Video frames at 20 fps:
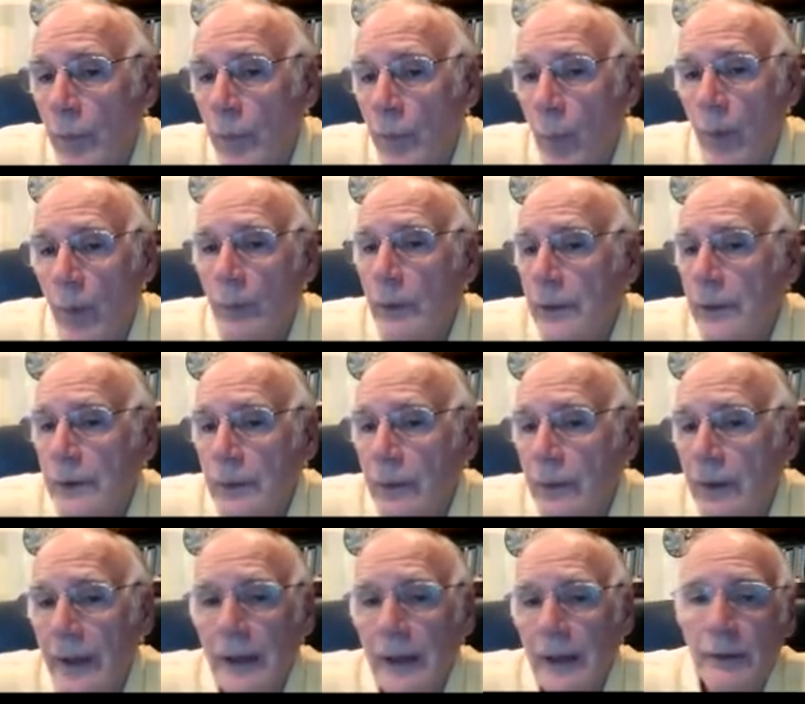what we do
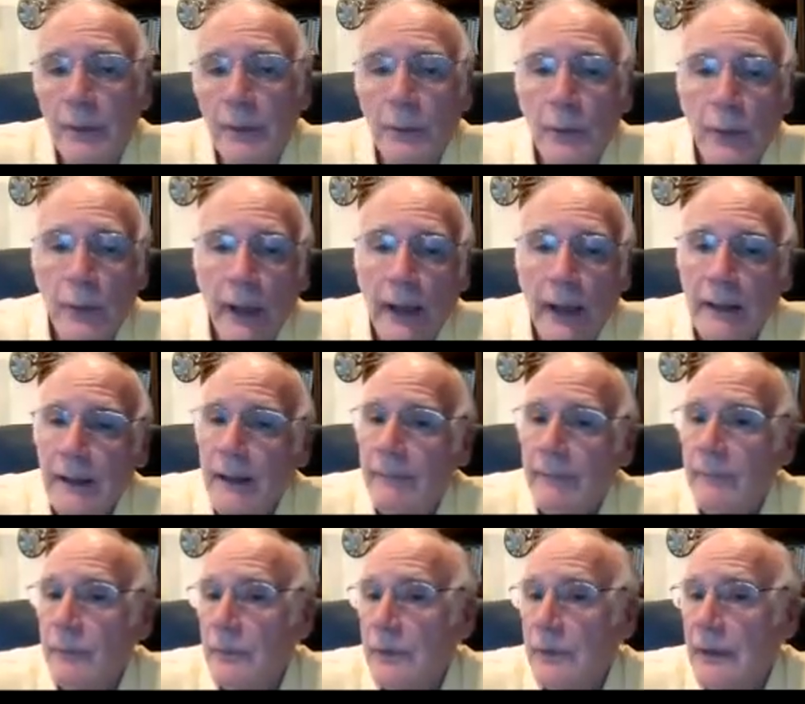then is subtract that
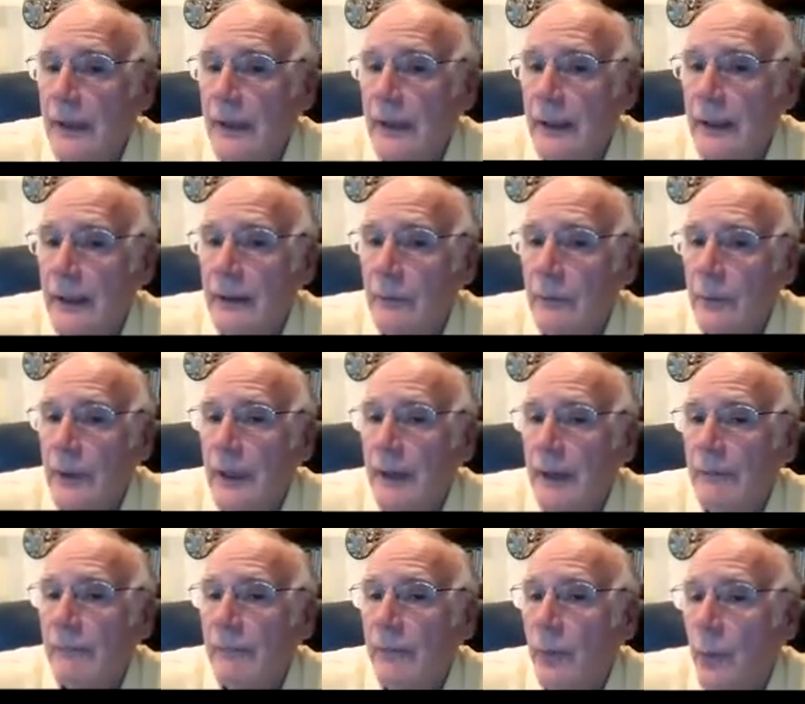from 10, and we
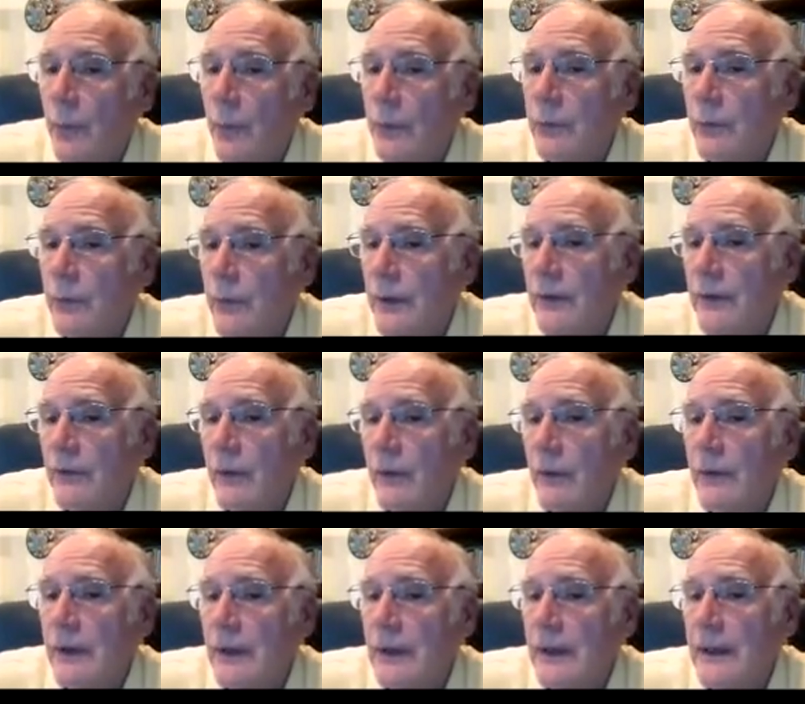get 4 tricks
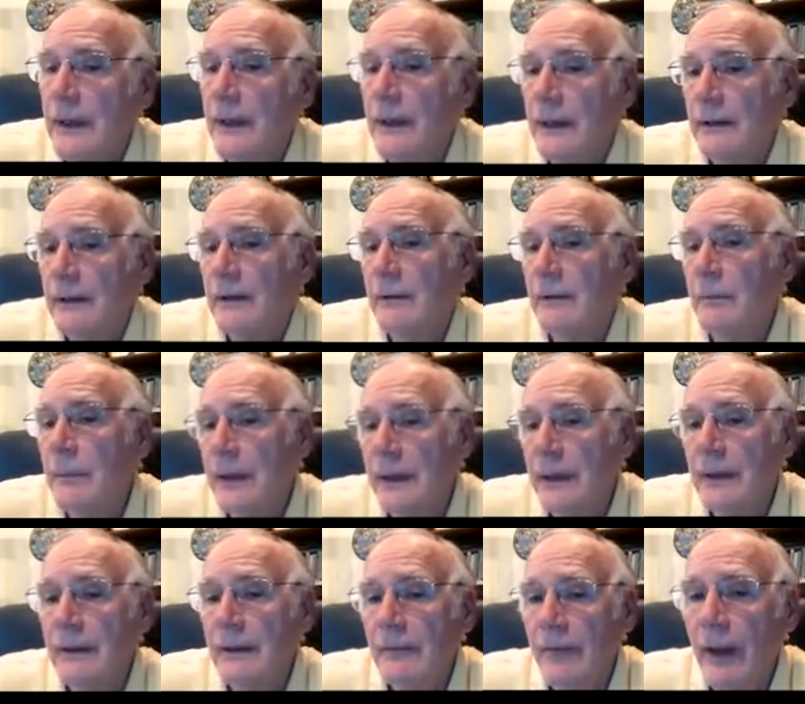are needed to
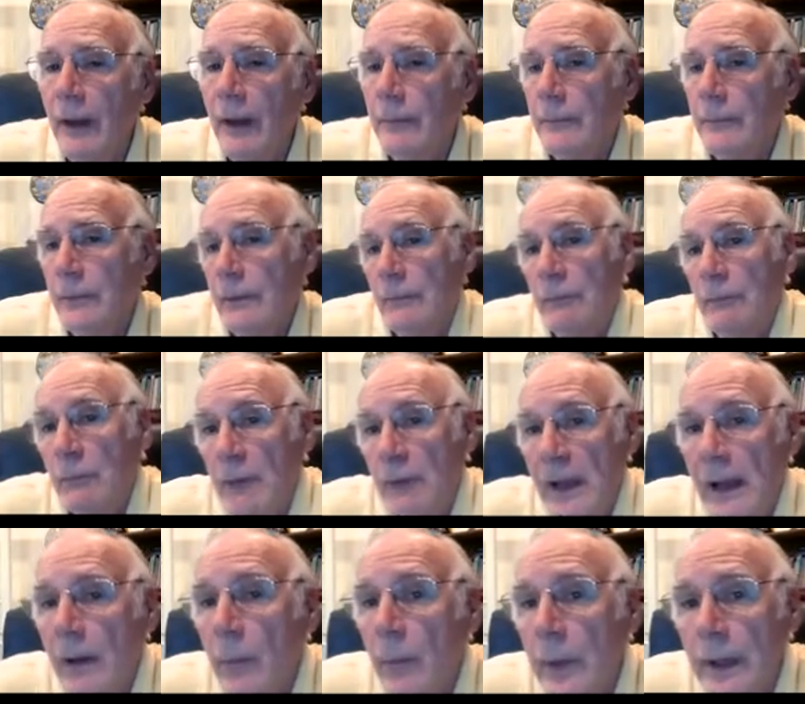be developed.
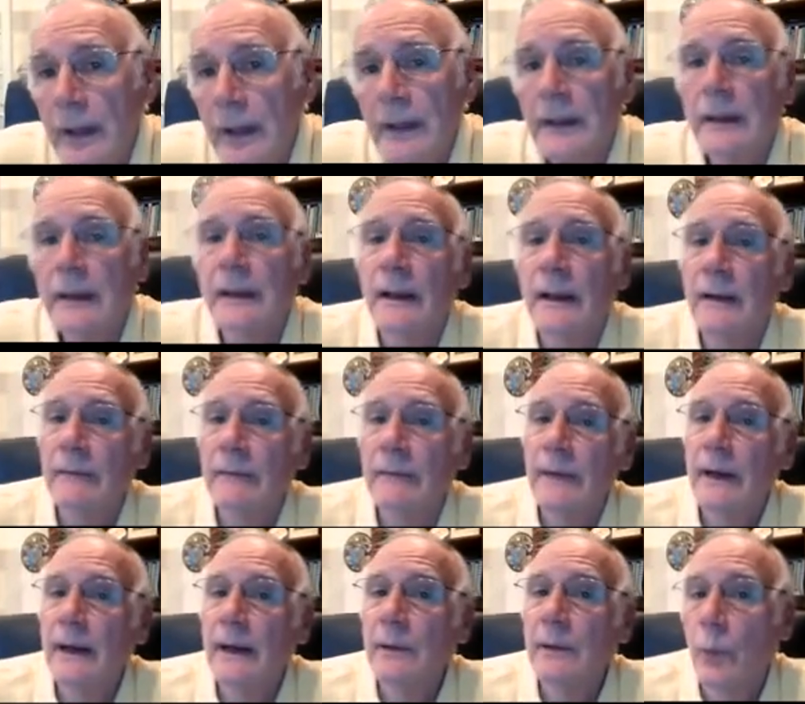Now we can
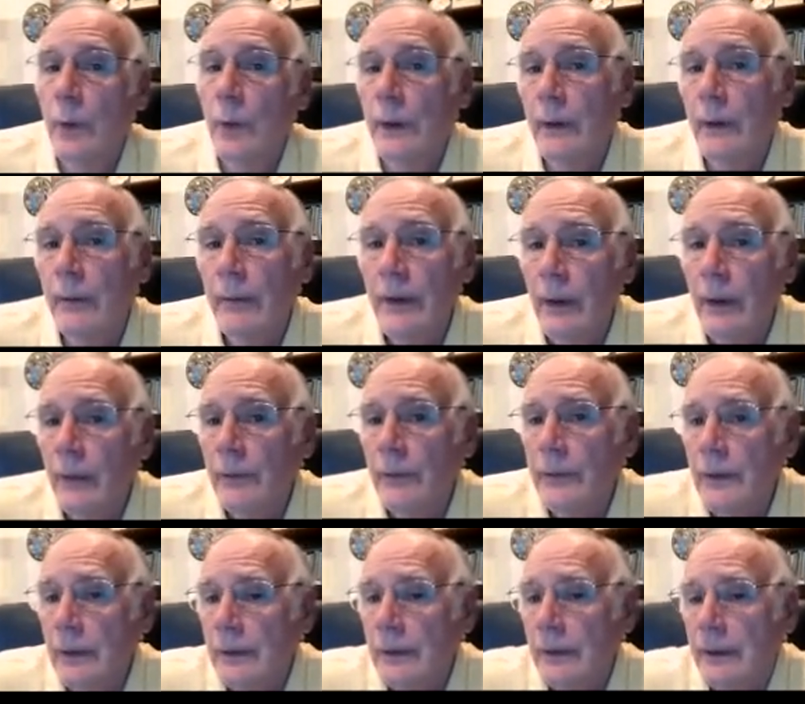identify what are the
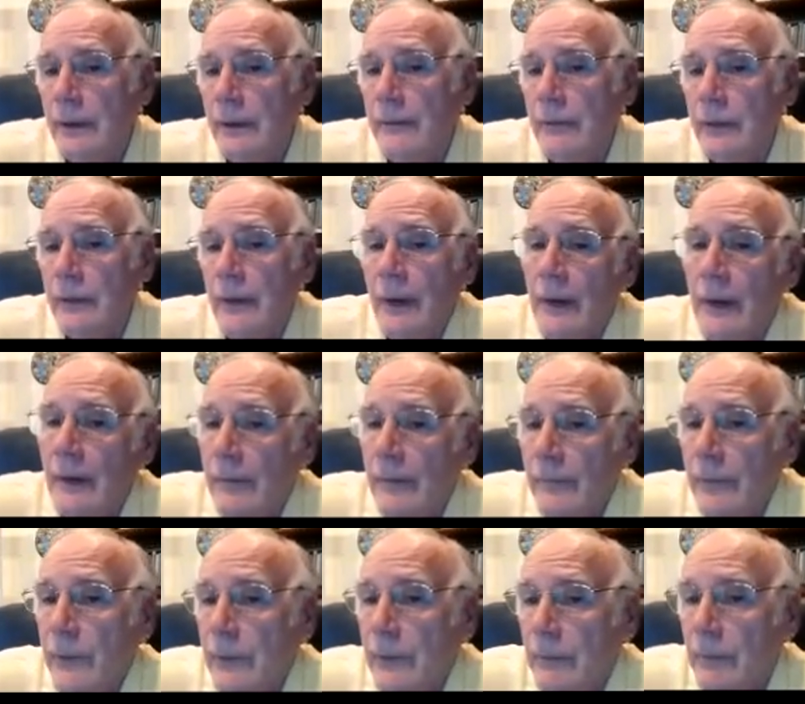alternatives
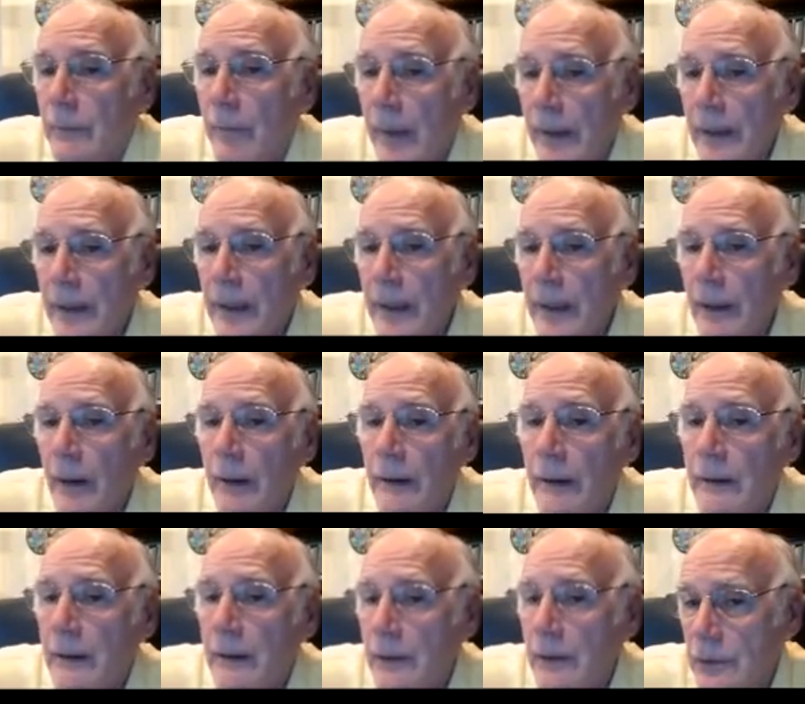for making
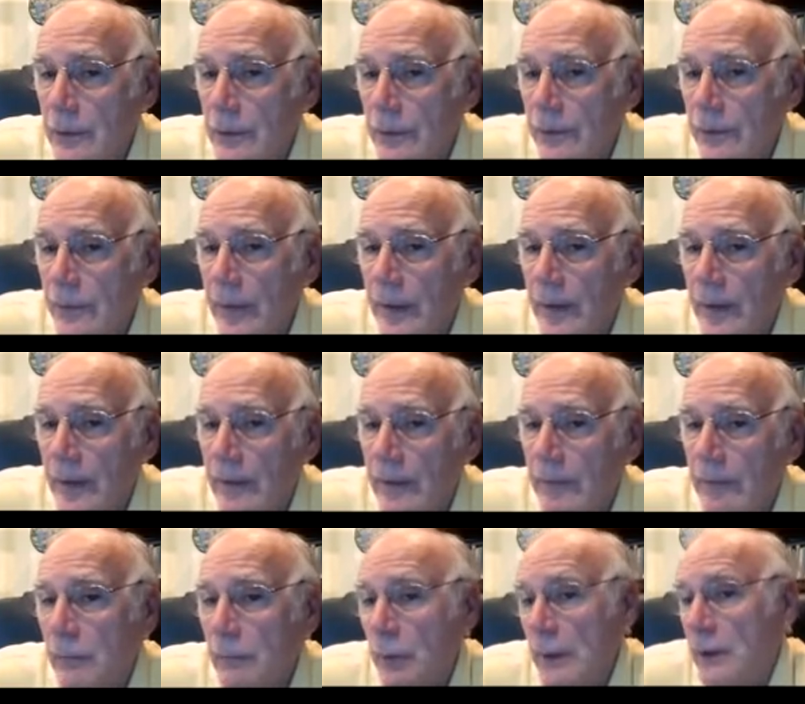our additional tricks.
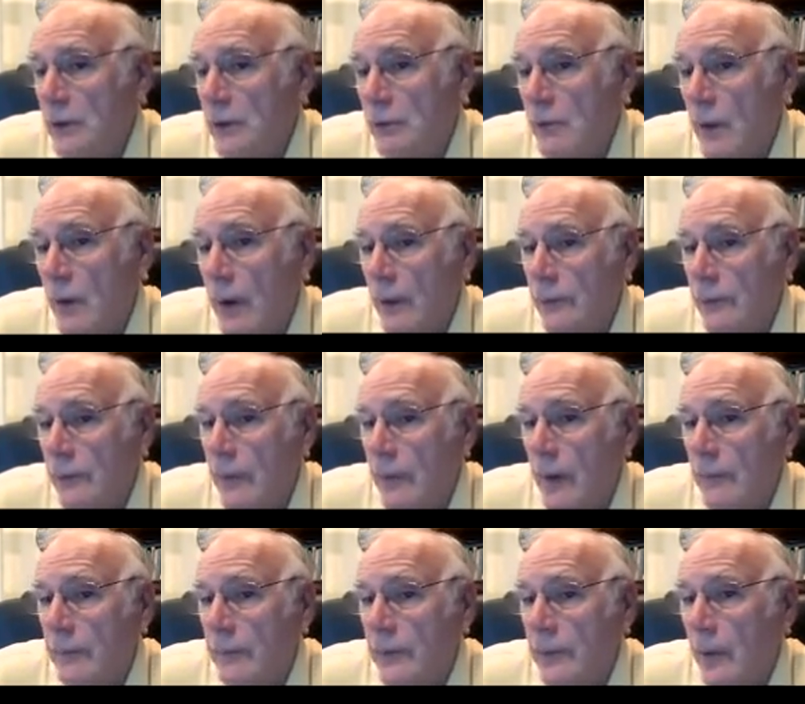We can draw
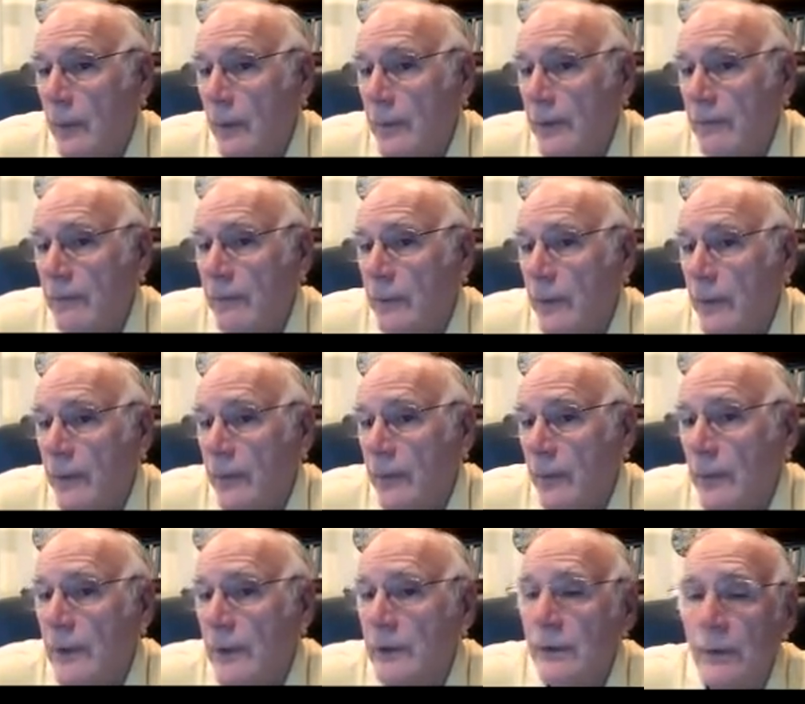trumps, hoping for a
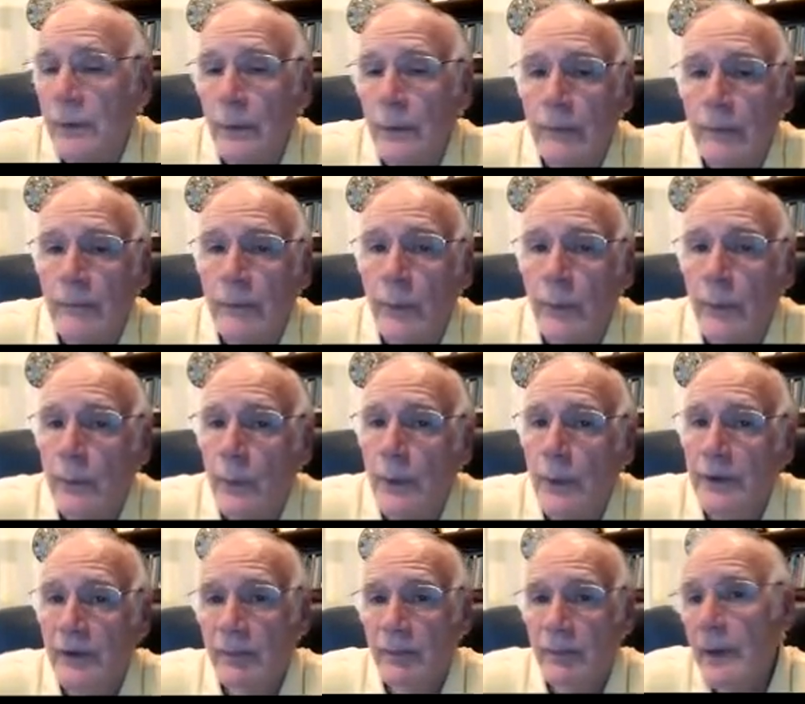3-2 or
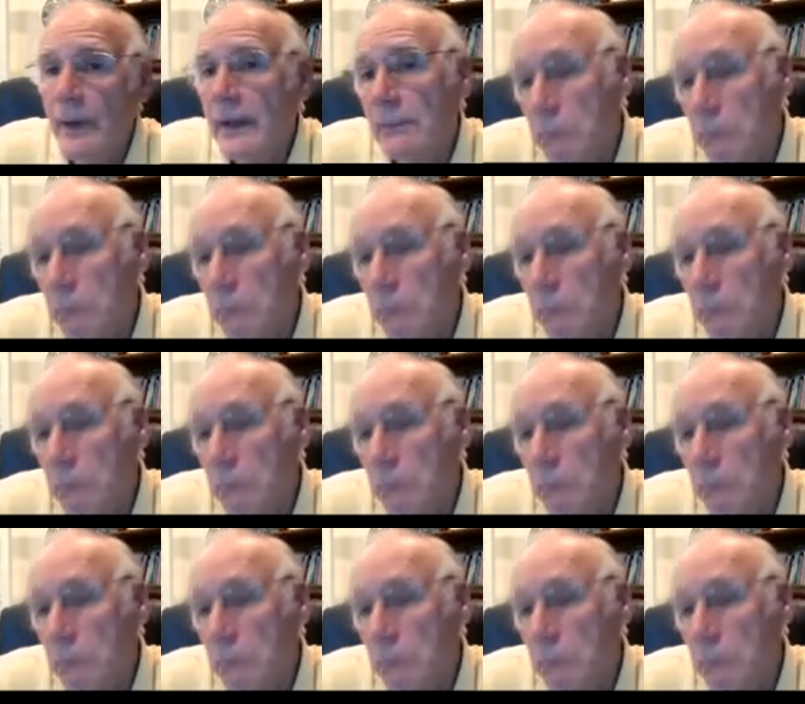4-1 split.